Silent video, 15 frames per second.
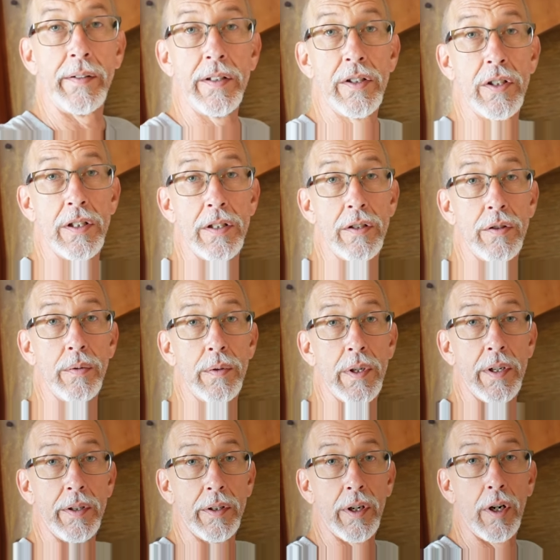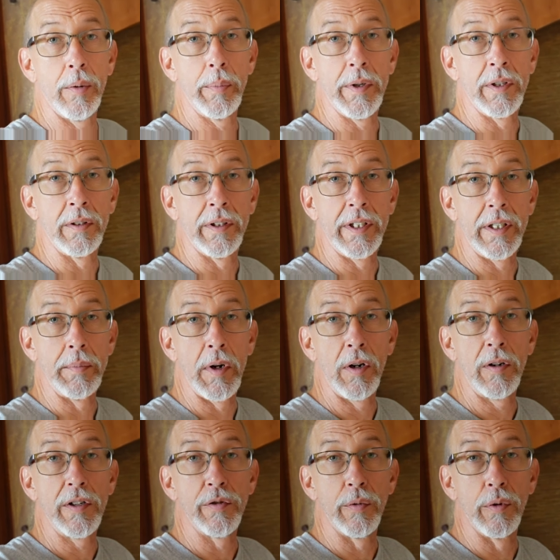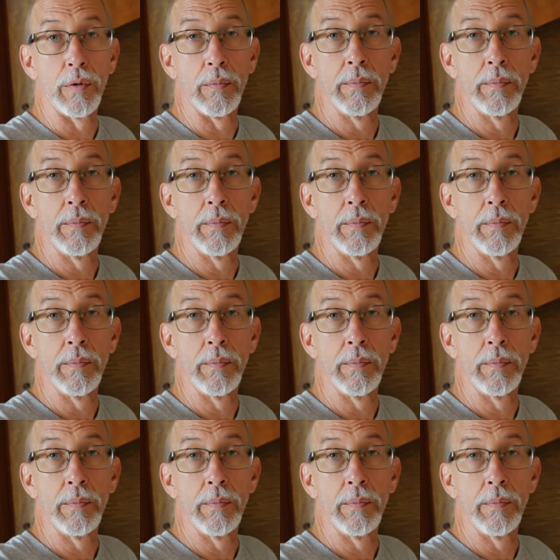least you didn't do it on the carpet in Lady Mary's room.